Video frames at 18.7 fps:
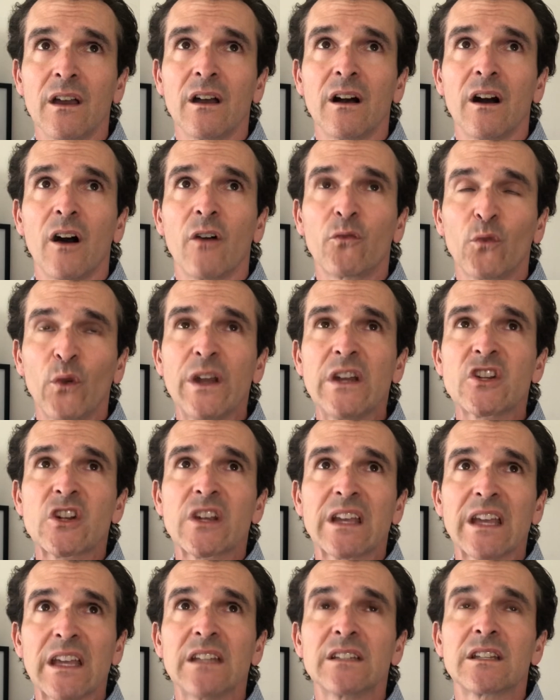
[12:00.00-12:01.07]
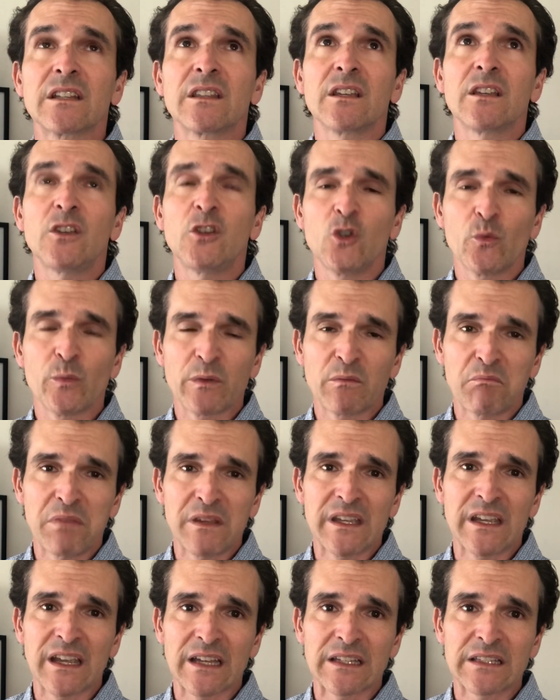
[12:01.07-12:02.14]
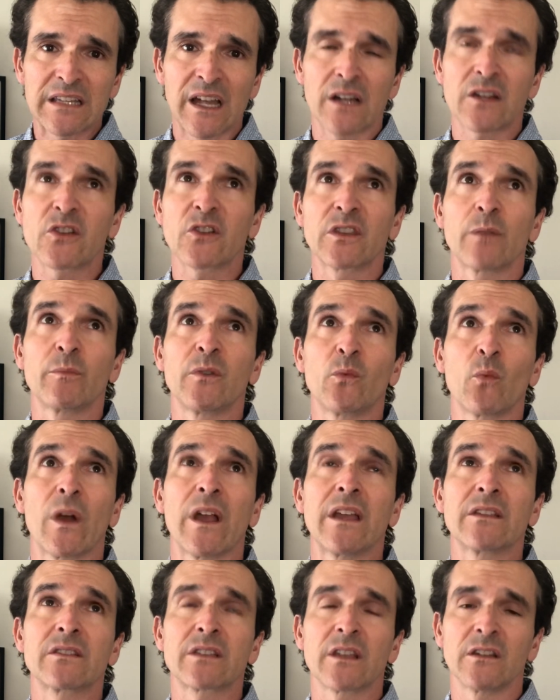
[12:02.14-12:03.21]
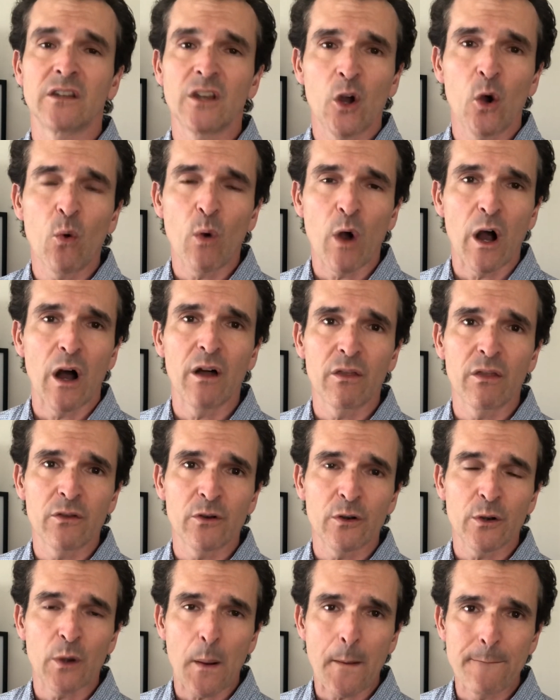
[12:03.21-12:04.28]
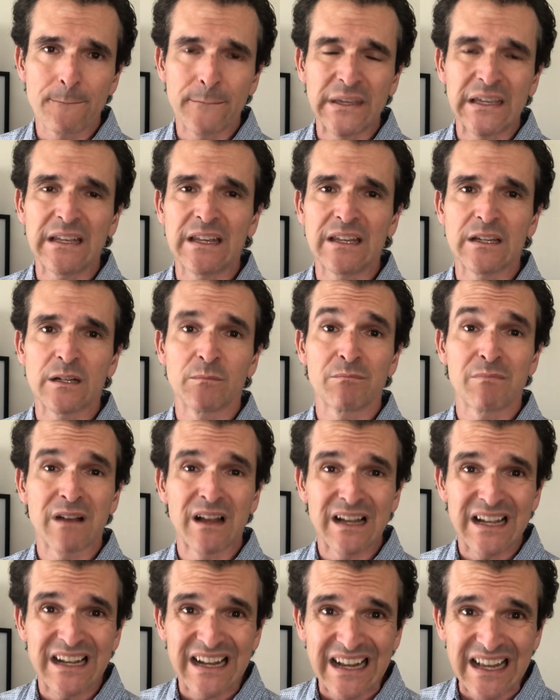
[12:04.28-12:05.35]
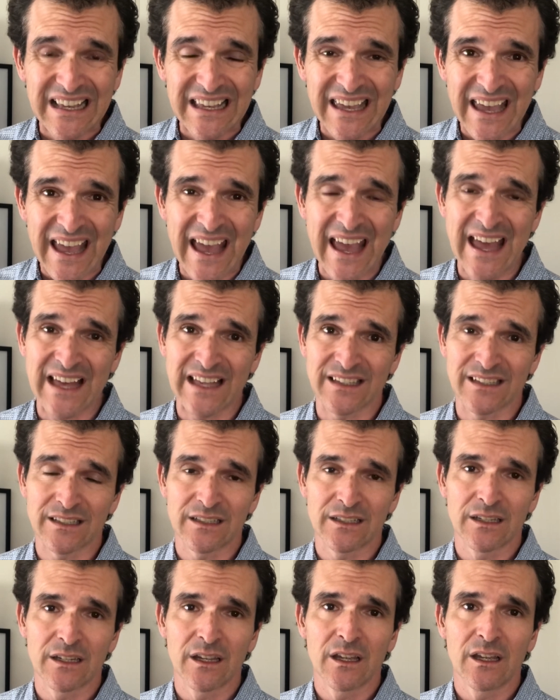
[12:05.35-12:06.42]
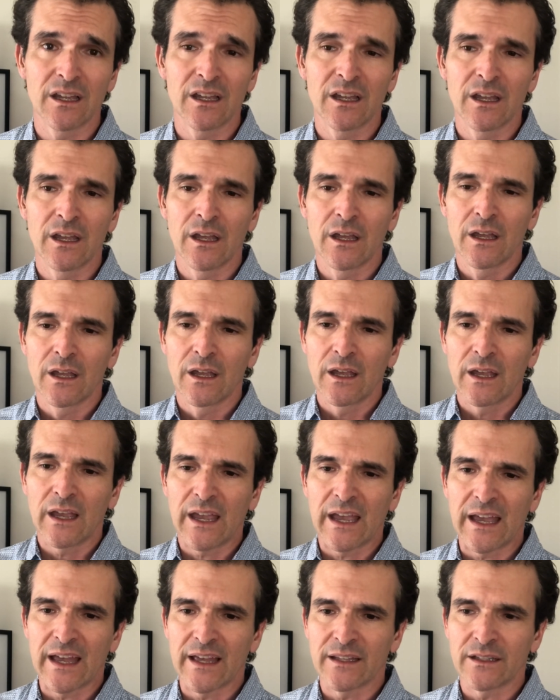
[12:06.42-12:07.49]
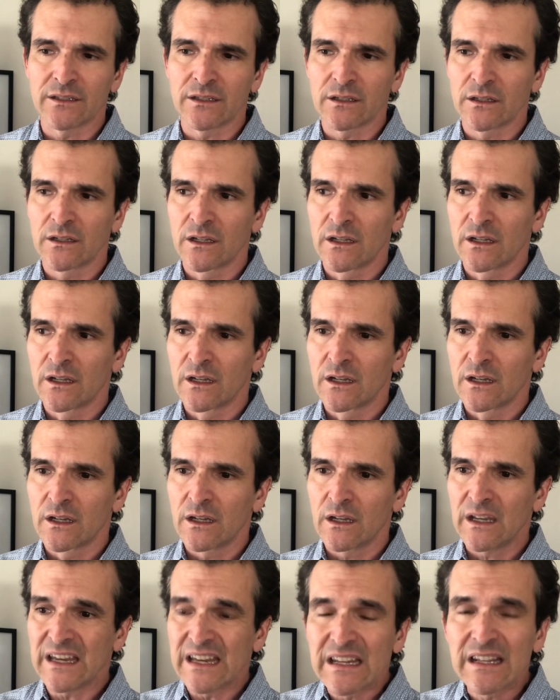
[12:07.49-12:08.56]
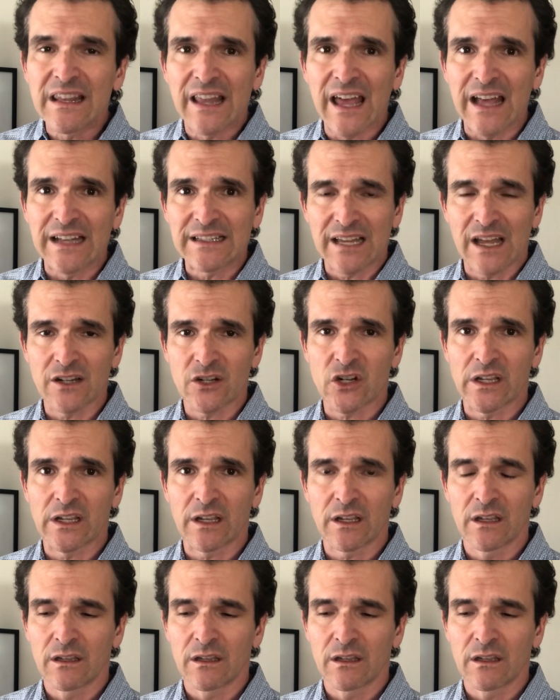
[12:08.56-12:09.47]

of reaching into the human being and touching them in ways that no other medium can. And in that touching